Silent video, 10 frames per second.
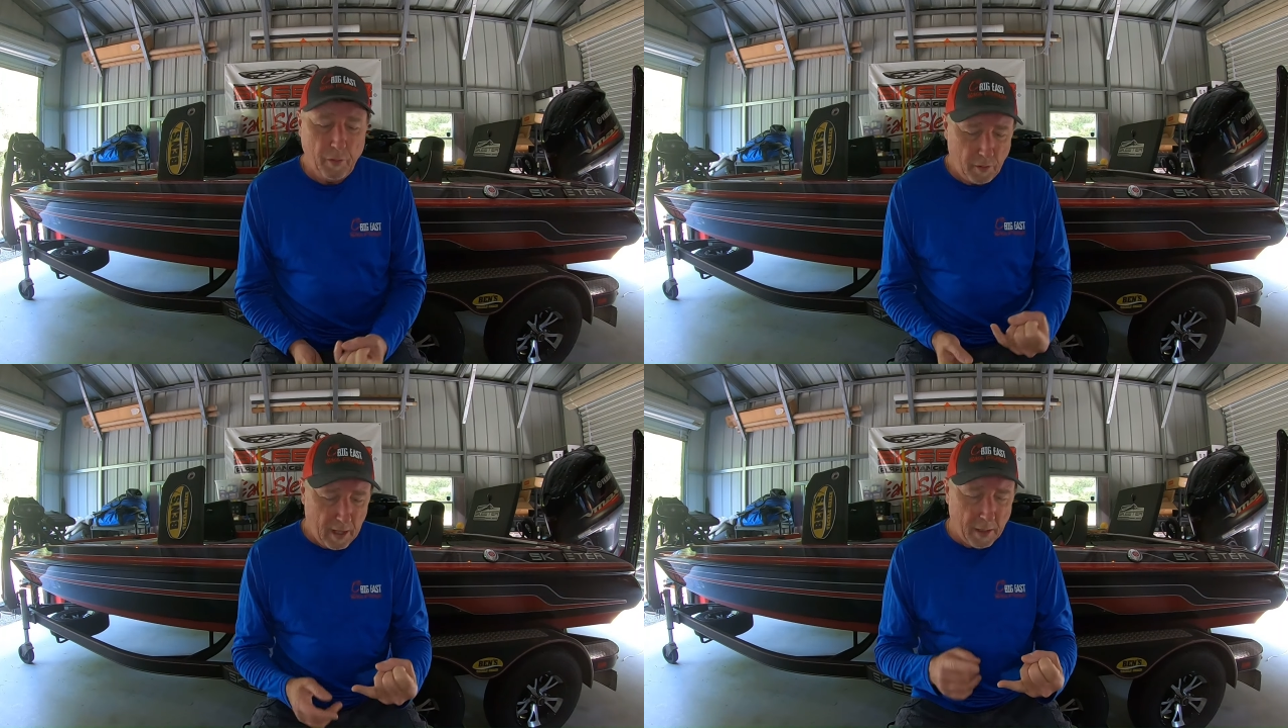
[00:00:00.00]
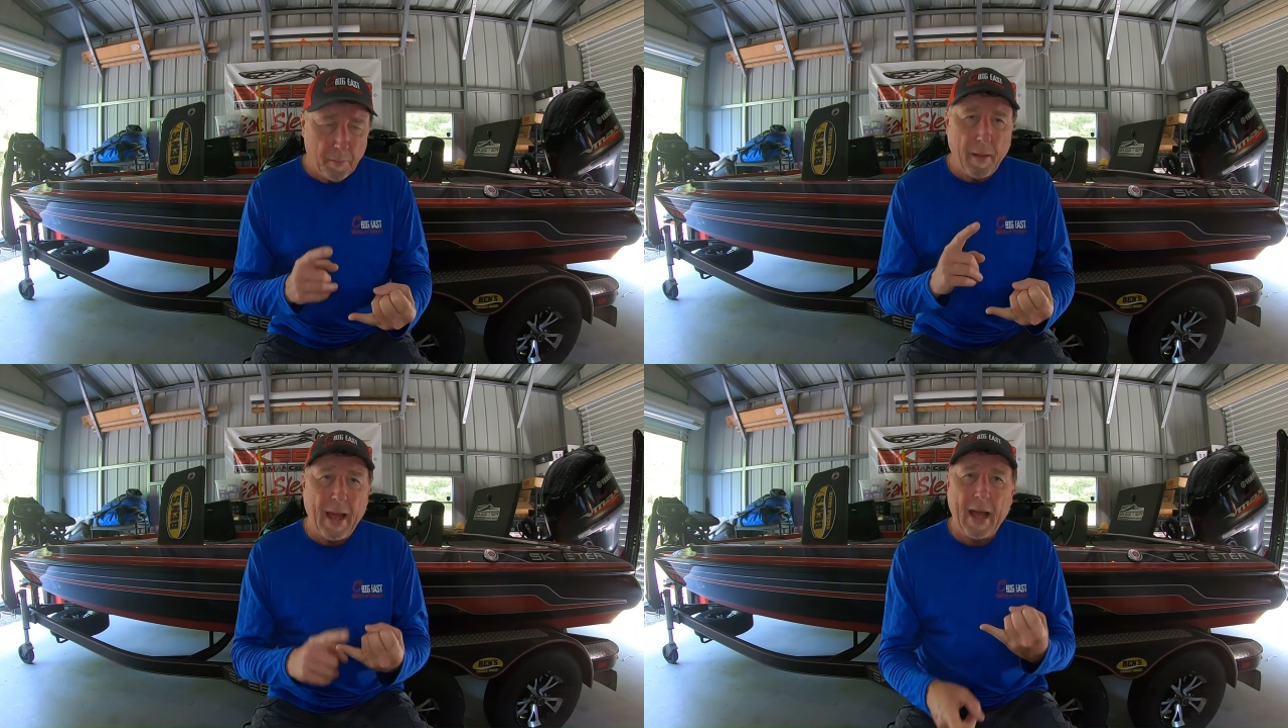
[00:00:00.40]
if you
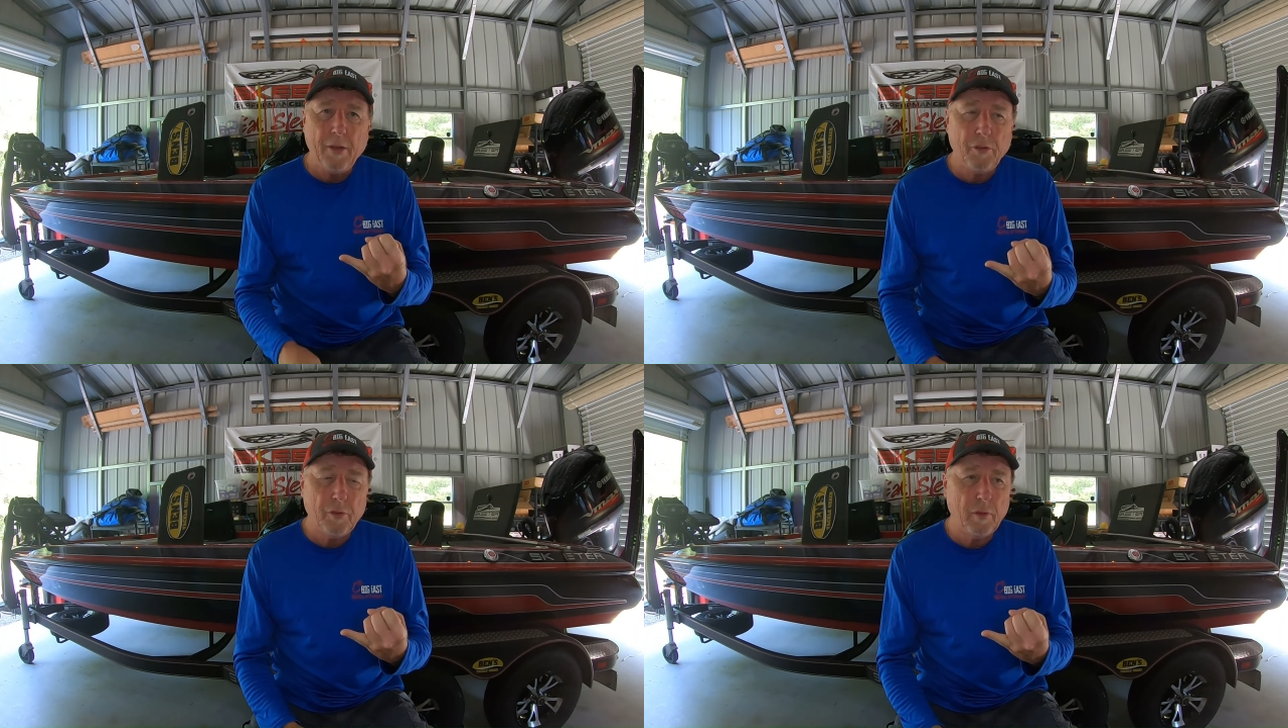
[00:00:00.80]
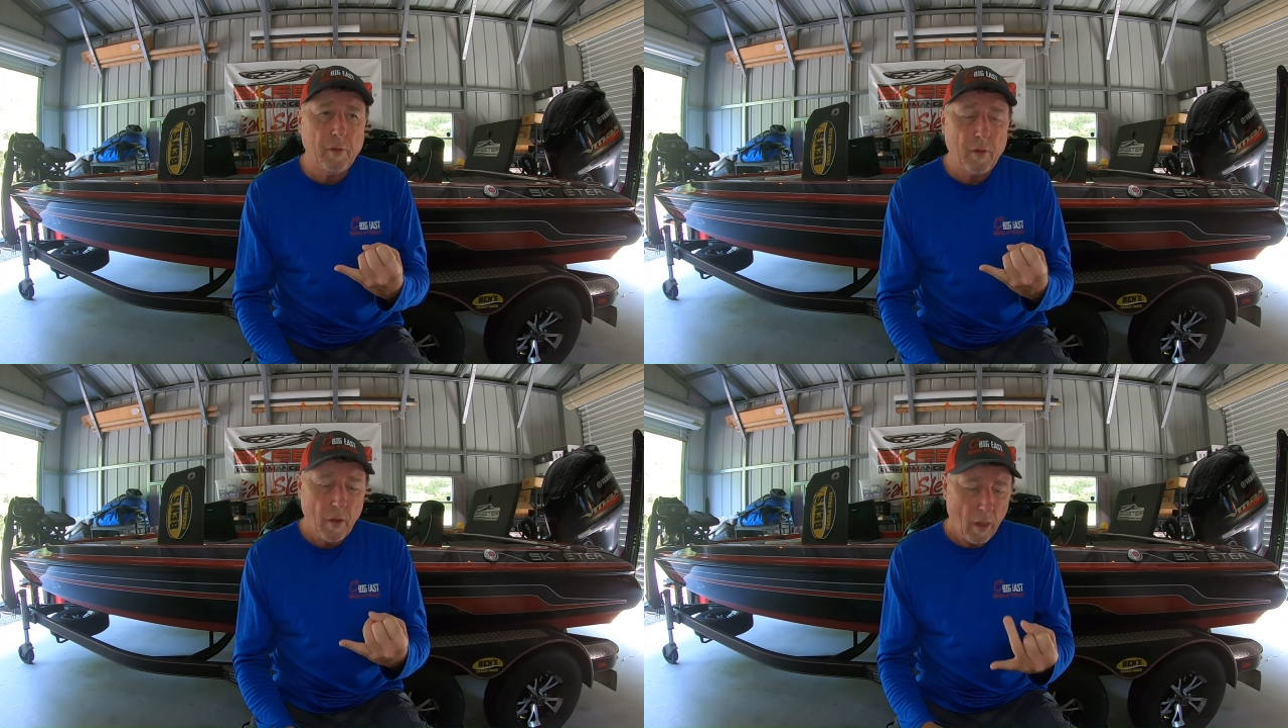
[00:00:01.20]
take bass,
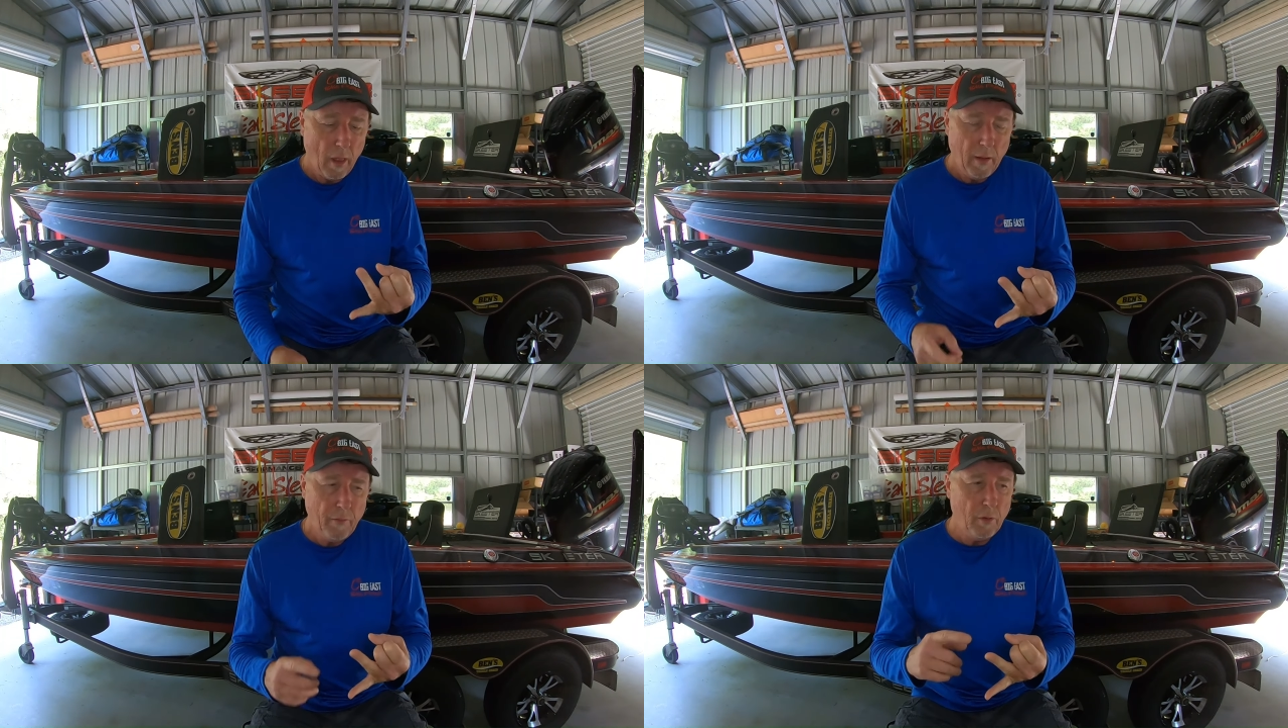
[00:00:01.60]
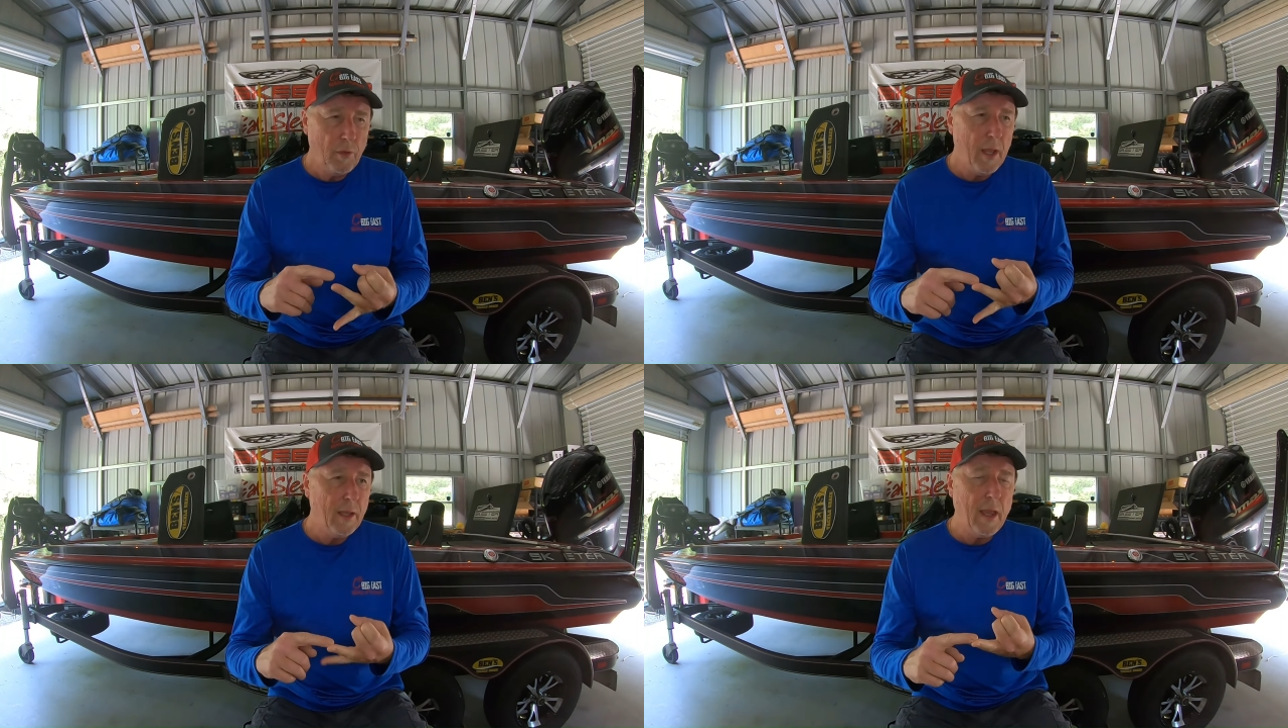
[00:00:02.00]
you
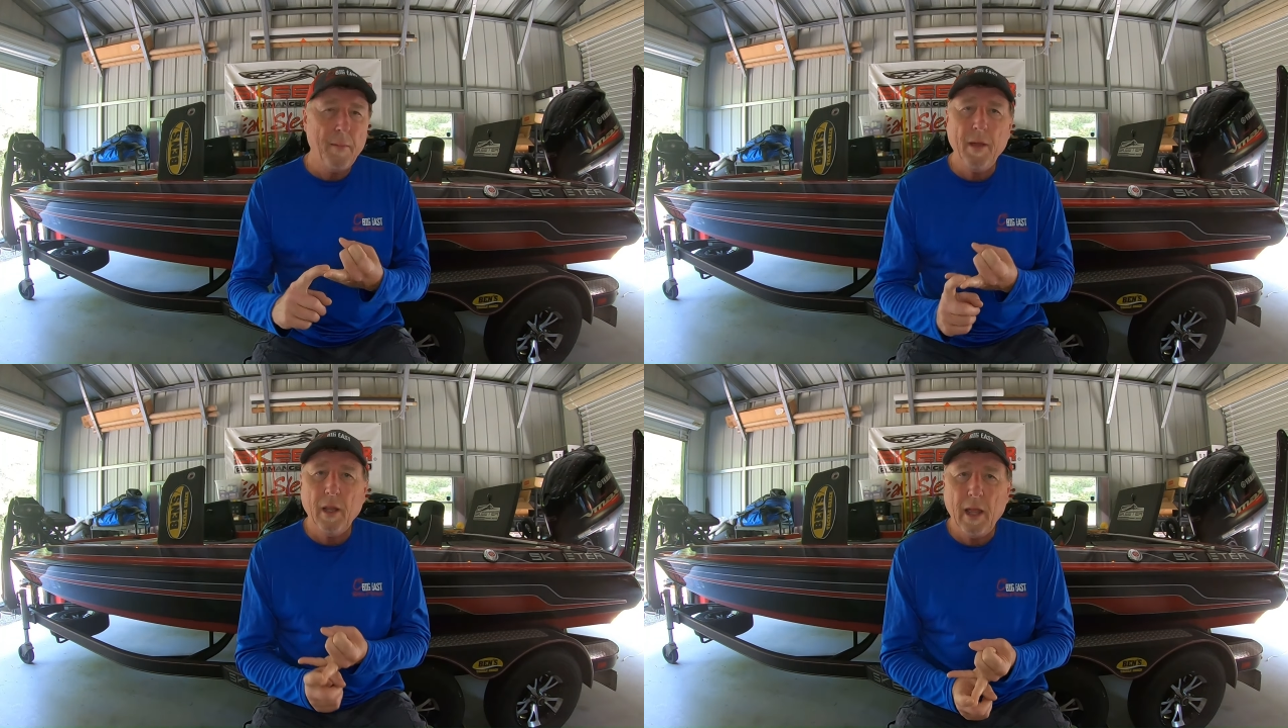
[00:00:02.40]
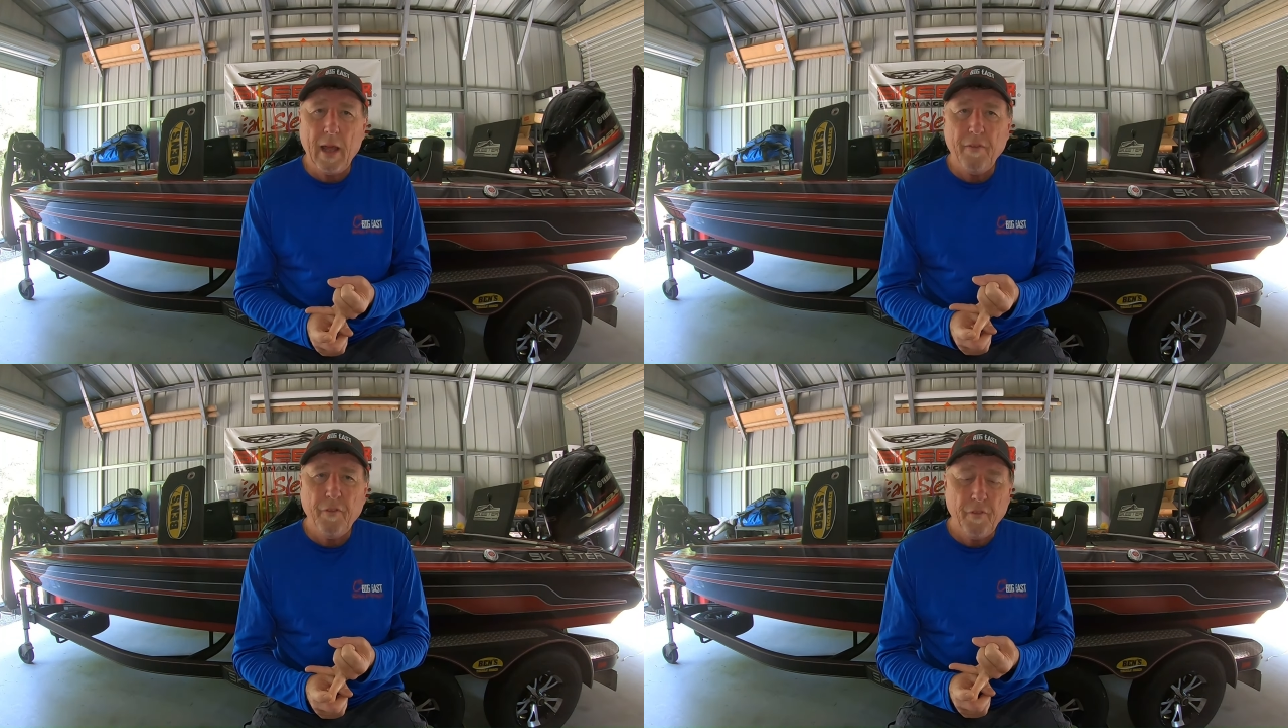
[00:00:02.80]
take
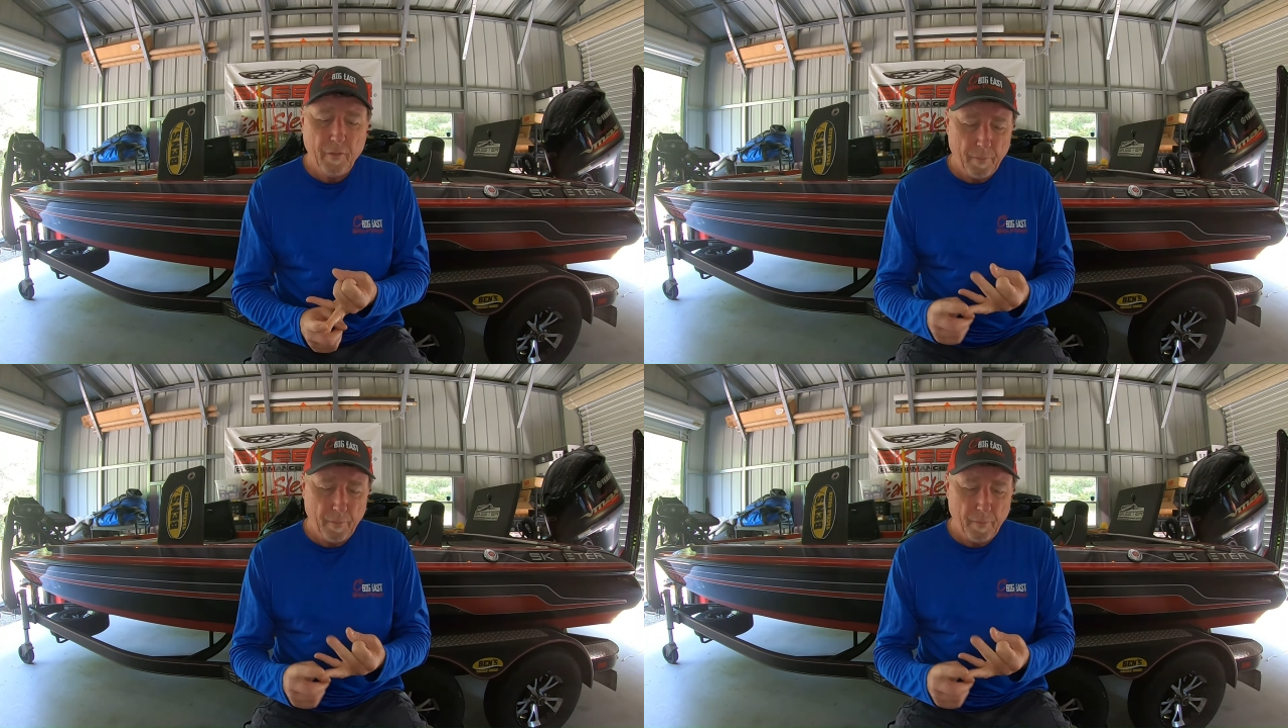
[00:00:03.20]
MLF,